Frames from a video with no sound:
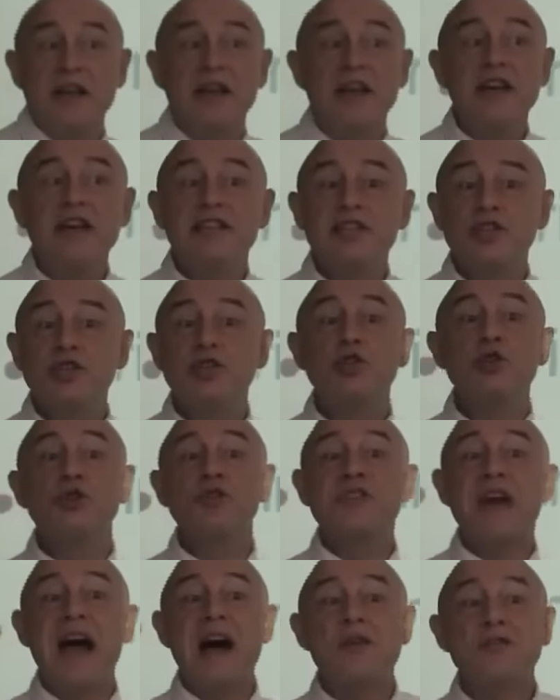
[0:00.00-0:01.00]
it's
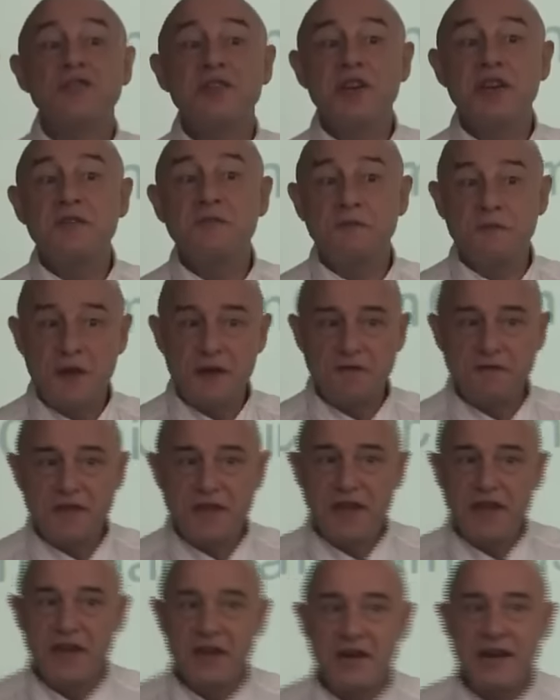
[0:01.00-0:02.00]

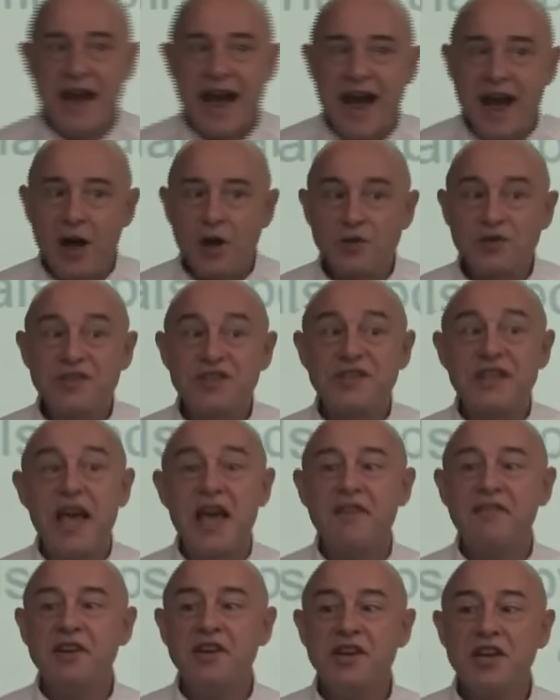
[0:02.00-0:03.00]
2015 now,
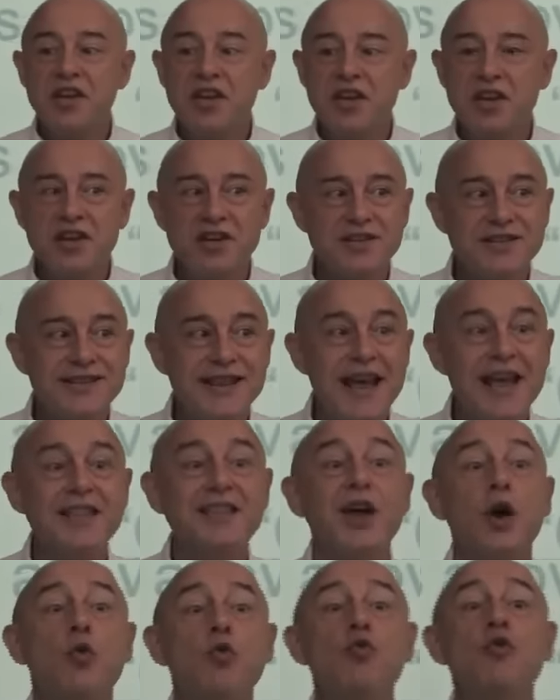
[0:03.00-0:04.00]
seven years
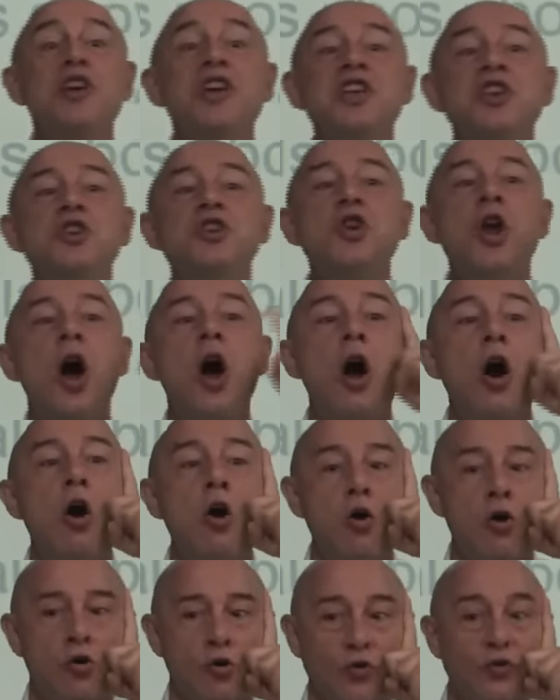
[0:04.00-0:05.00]
later. We
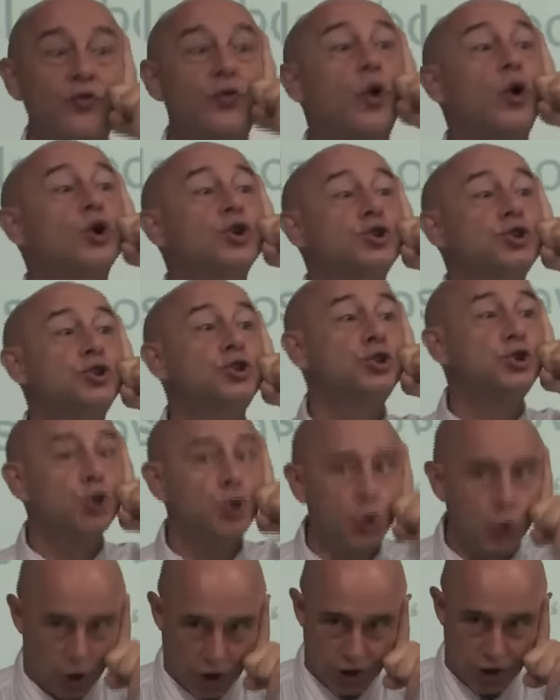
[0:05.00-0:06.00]
know for
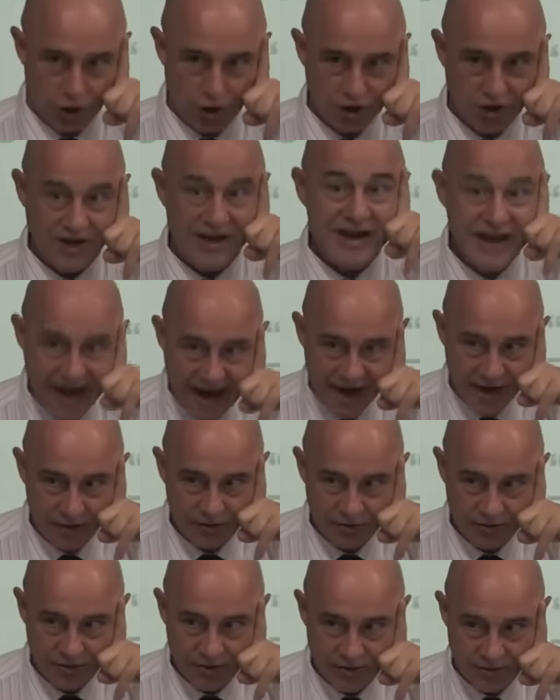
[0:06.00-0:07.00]
sure
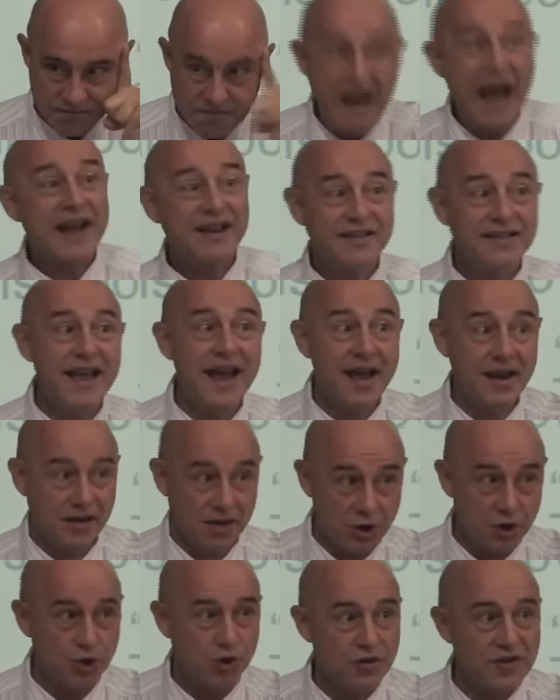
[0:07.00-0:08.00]
now Back then
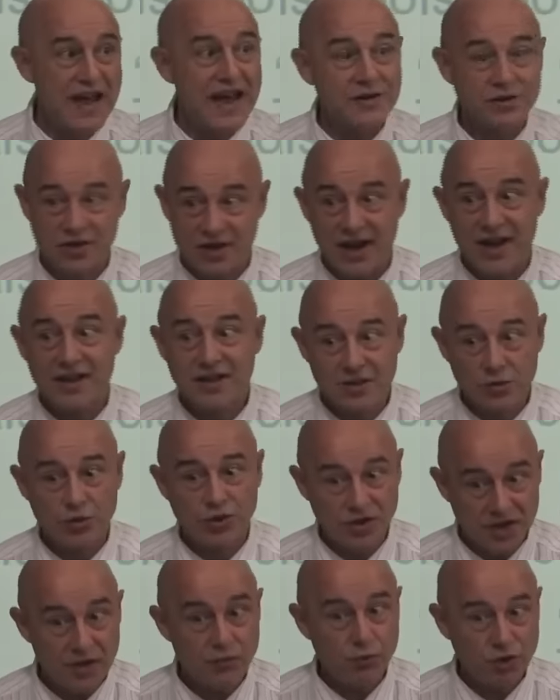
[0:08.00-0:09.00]
in
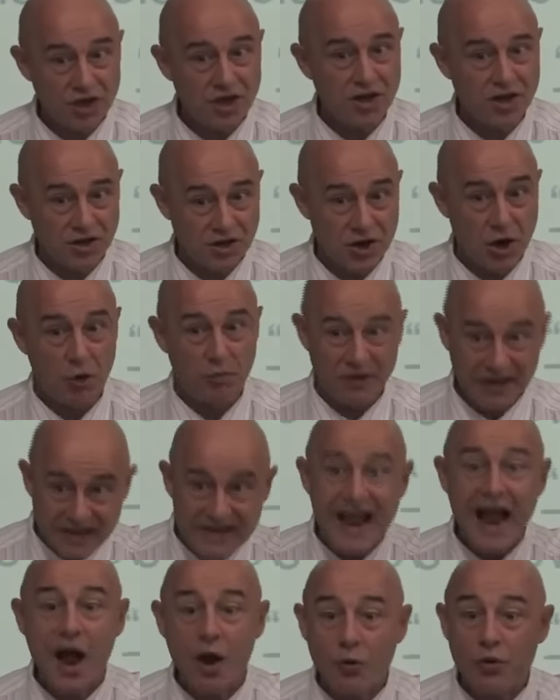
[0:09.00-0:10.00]
2008, we didn't know. But
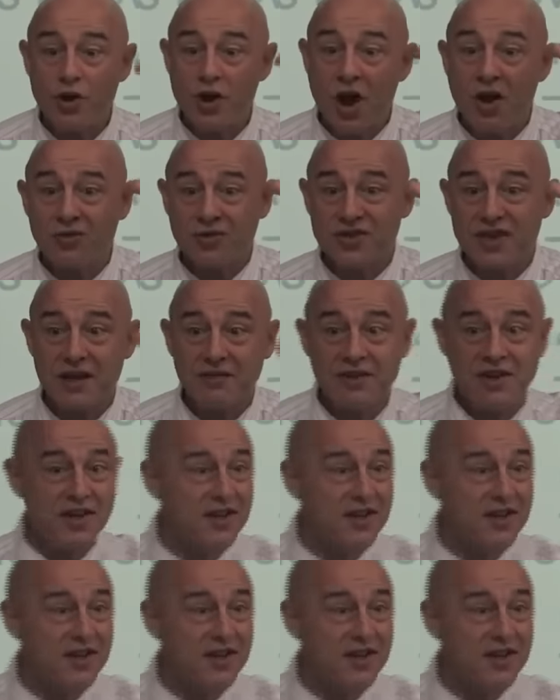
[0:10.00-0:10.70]
now we know, seven